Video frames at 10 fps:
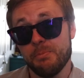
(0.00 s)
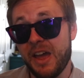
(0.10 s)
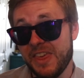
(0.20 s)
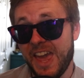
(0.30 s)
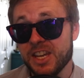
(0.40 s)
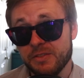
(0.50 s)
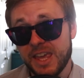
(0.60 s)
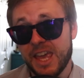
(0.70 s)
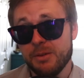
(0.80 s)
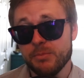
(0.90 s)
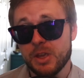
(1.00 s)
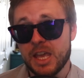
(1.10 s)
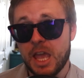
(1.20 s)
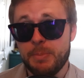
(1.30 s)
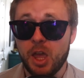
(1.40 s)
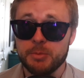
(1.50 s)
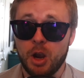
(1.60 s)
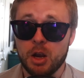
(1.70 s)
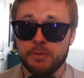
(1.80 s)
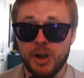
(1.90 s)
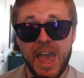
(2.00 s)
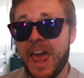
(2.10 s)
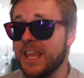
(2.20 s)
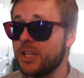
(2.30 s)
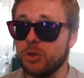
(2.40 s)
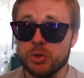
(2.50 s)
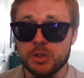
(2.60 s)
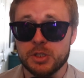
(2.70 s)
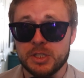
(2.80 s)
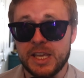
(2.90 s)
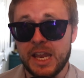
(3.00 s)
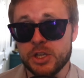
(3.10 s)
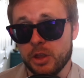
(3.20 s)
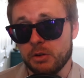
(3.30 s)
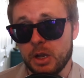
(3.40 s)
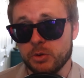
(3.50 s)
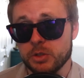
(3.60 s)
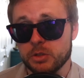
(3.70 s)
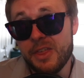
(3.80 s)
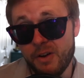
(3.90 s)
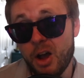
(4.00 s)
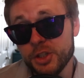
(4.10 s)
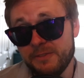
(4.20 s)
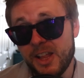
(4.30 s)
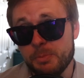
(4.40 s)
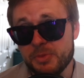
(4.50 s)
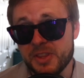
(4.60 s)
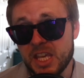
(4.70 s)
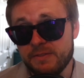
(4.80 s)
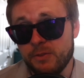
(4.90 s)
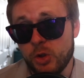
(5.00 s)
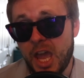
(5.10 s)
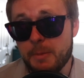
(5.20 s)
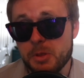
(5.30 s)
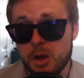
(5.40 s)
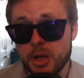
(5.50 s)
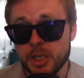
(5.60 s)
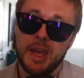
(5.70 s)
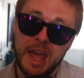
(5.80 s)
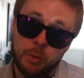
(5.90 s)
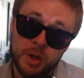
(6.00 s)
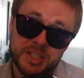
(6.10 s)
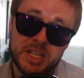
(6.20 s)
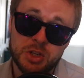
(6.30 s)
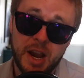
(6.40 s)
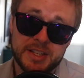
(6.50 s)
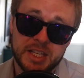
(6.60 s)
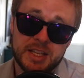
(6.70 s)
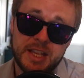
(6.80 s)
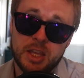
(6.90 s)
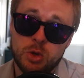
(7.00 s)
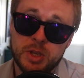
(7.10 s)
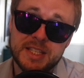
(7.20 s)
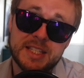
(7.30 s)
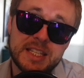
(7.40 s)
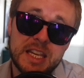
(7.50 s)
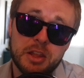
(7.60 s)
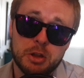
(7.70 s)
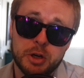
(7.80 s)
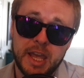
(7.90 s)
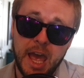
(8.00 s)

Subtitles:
By the end of the game, it becomes hard for any student to get each other out. They've all developed the given vocabulary. And what's interesting is that you can see the learning